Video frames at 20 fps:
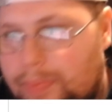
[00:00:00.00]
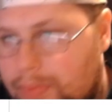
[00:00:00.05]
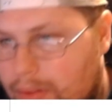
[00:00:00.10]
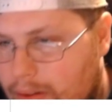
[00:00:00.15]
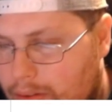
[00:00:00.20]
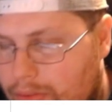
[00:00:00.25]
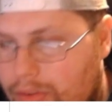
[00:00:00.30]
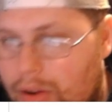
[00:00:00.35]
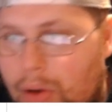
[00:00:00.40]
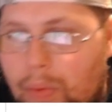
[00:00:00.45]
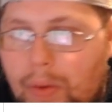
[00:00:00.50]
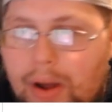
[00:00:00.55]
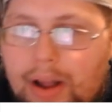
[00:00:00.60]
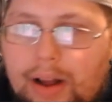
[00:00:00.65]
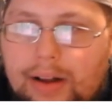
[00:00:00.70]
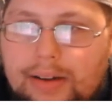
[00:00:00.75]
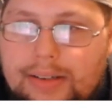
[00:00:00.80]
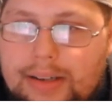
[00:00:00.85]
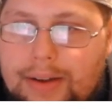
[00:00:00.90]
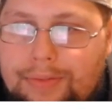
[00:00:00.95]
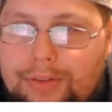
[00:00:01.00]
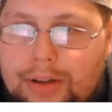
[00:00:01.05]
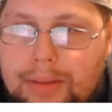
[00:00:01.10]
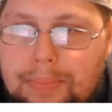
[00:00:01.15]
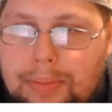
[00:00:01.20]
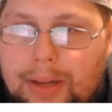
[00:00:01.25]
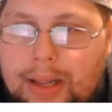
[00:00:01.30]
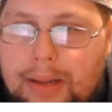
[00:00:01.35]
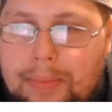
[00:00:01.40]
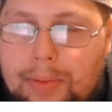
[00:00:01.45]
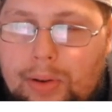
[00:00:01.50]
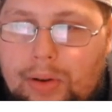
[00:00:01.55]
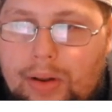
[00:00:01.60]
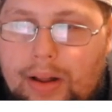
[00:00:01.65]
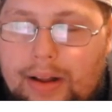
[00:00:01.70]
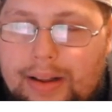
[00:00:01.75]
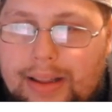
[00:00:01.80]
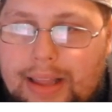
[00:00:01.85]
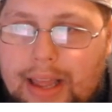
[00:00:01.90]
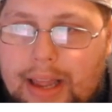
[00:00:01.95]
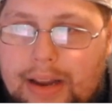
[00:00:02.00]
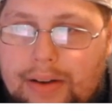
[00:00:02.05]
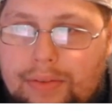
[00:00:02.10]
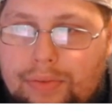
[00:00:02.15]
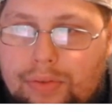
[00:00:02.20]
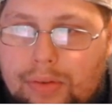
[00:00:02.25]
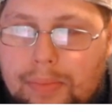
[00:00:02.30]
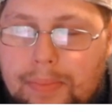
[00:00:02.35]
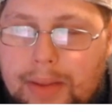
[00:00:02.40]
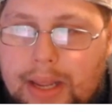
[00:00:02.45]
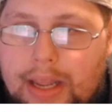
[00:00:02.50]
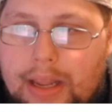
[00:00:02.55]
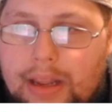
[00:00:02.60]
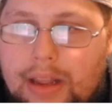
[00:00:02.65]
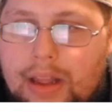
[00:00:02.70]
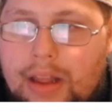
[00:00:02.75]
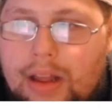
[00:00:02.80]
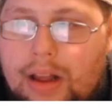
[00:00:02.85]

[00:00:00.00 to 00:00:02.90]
So definitely playable again for me.